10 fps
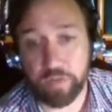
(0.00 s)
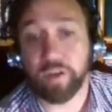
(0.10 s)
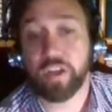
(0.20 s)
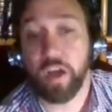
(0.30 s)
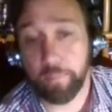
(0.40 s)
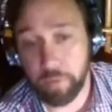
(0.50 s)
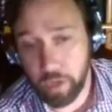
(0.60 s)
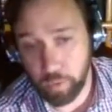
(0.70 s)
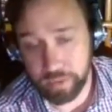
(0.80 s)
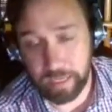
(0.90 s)
overcome
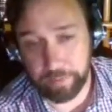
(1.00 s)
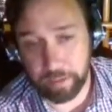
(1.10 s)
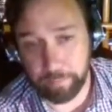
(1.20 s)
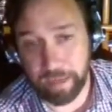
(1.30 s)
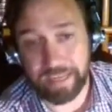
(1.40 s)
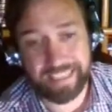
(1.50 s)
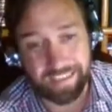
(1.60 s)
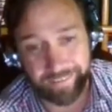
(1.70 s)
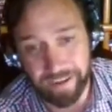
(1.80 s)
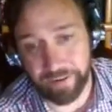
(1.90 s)
what's happening in the past
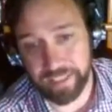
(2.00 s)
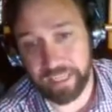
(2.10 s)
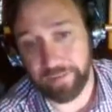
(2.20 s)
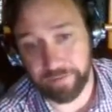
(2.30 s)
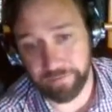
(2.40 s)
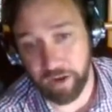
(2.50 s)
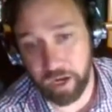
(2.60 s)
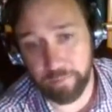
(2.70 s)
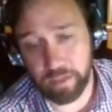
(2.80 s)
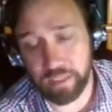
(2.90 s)
in a very safe
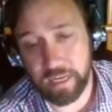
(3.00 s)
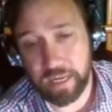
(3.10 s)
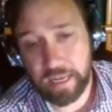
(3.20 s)
environment.